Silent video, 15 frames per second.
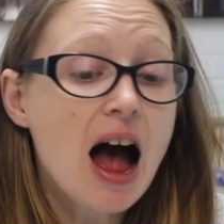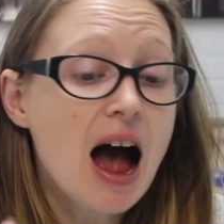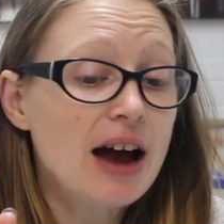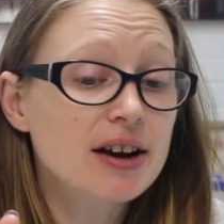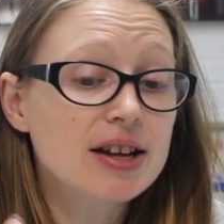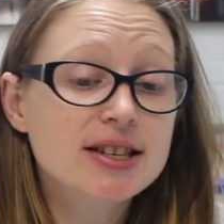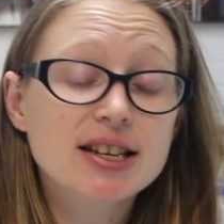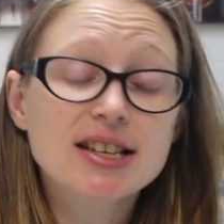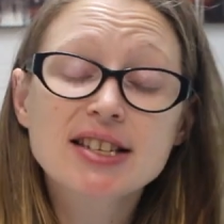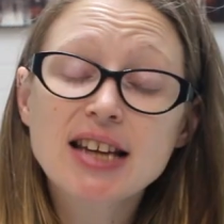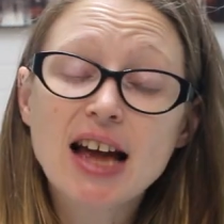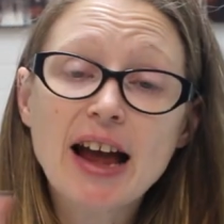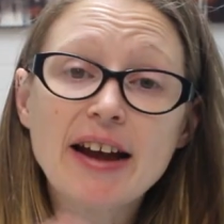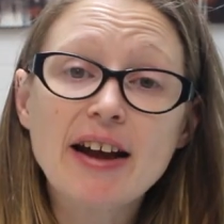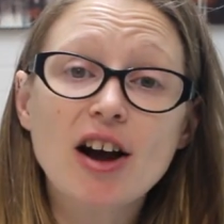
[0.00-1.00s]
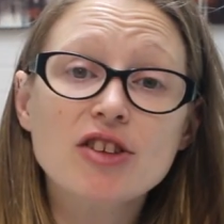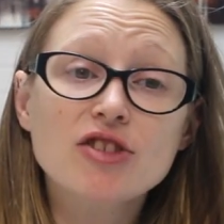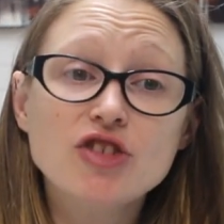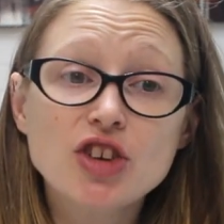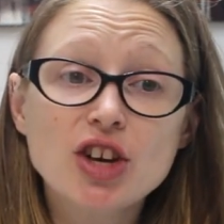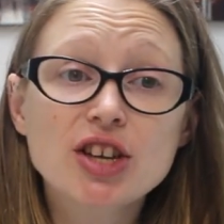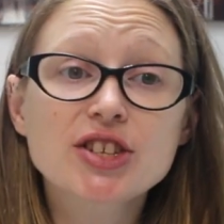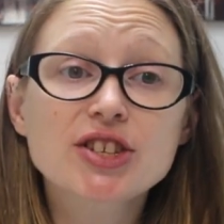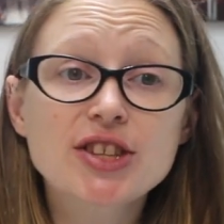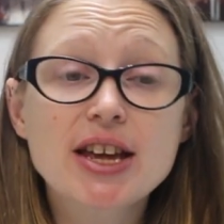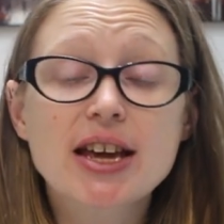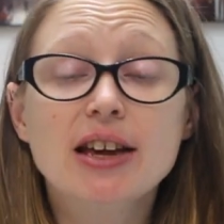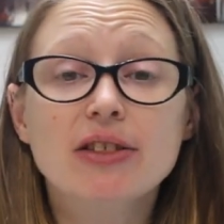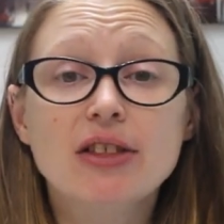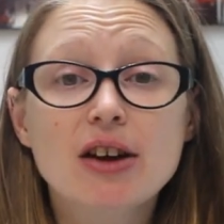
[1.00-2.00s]
And as I say, I just
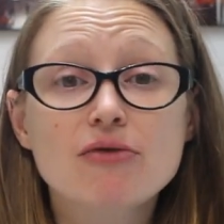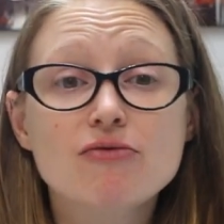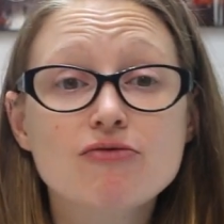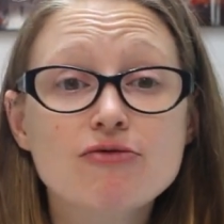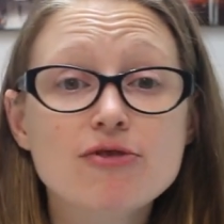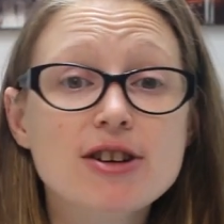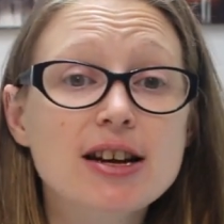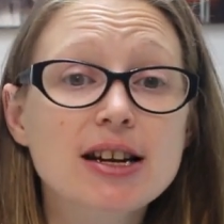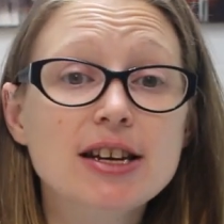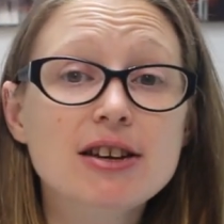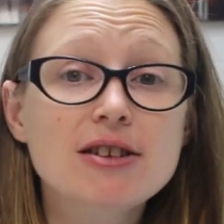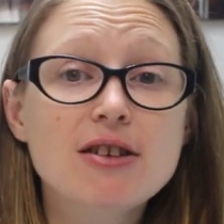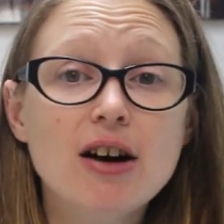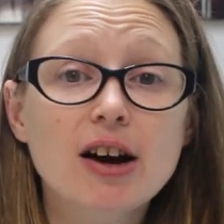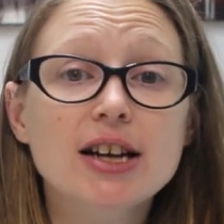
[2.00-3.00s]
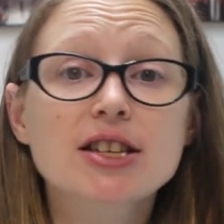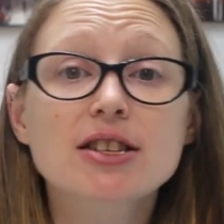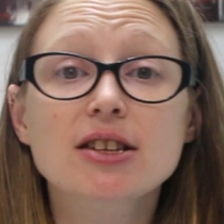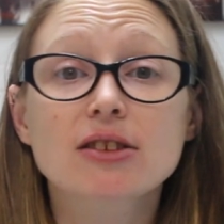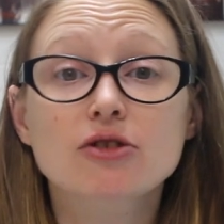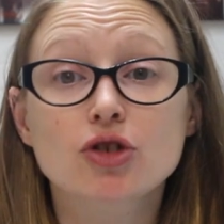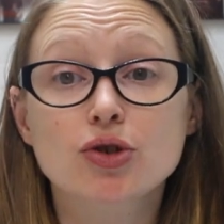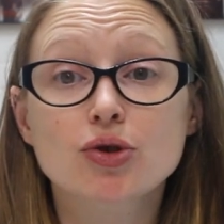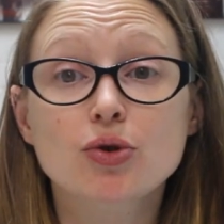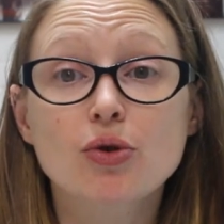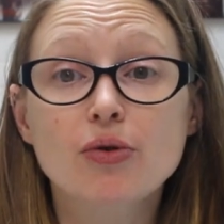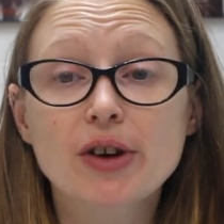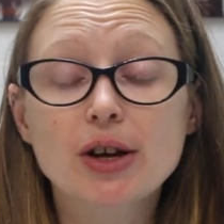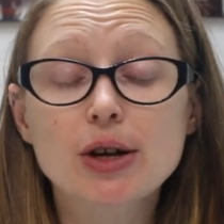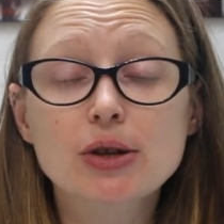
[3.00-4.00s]
think they're really nice
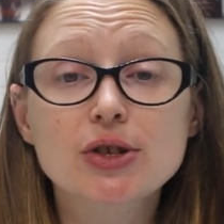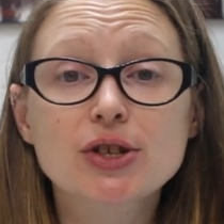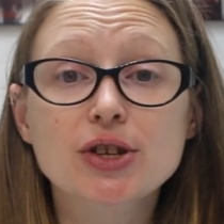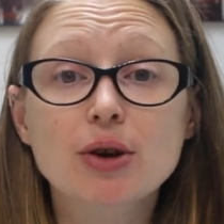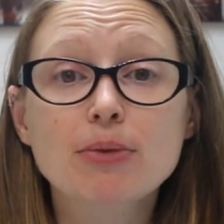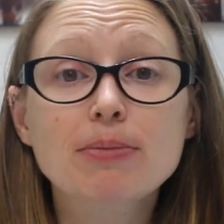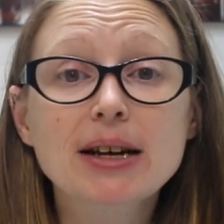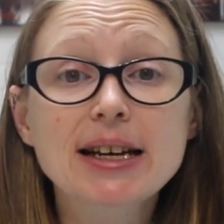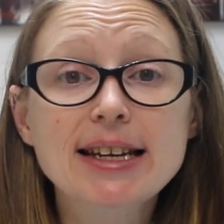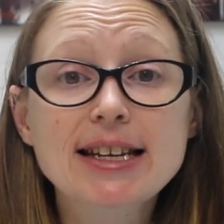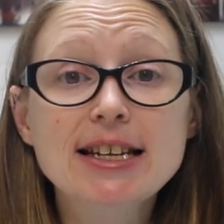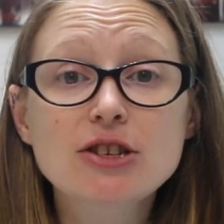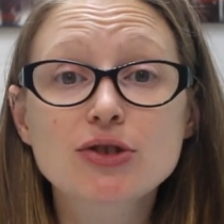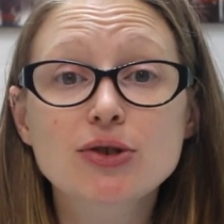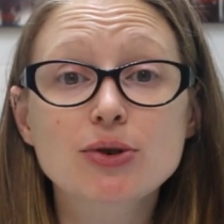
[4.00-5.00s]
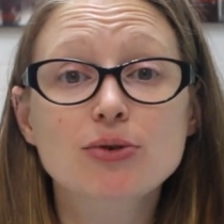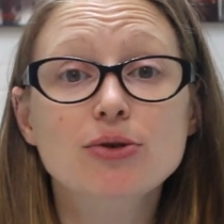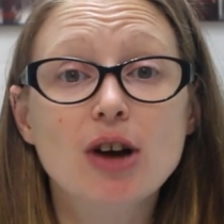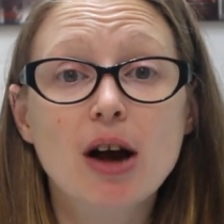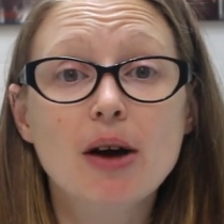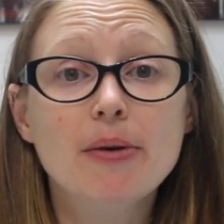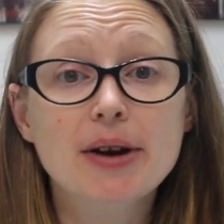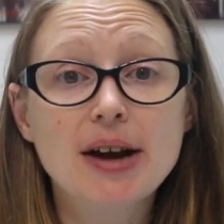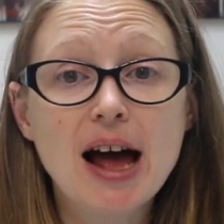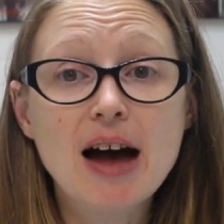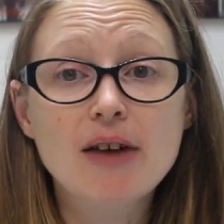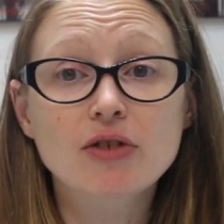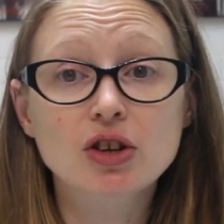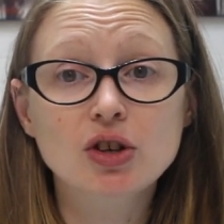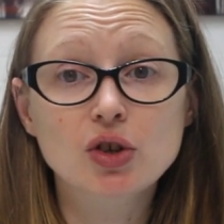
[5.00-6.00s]
tutorials. So please do go and
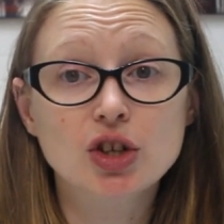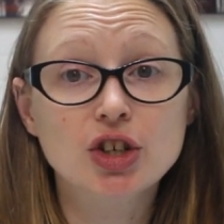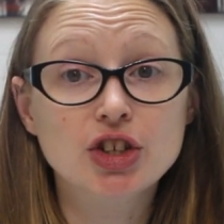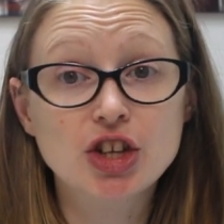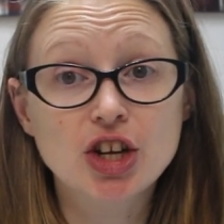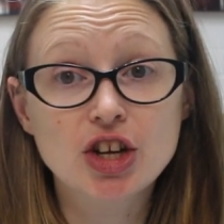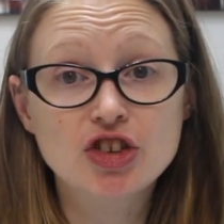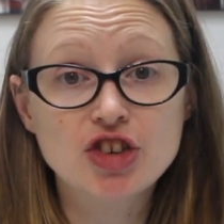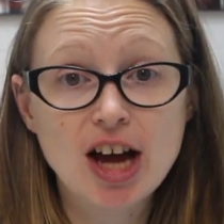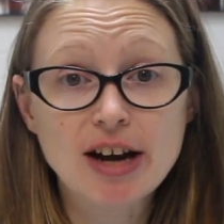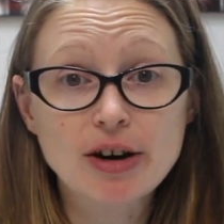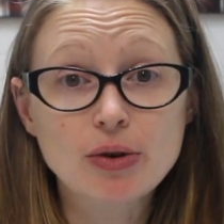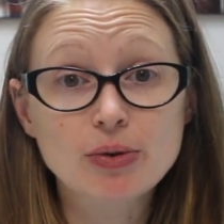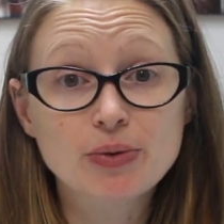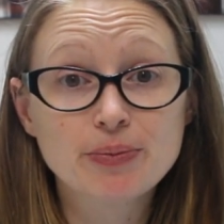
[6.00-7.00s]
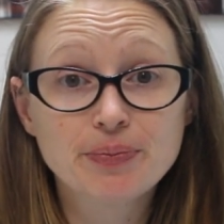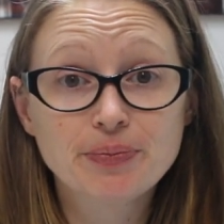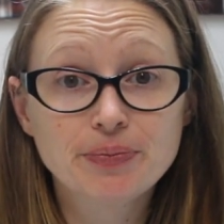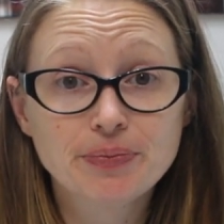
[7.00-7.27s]
have a look at her channel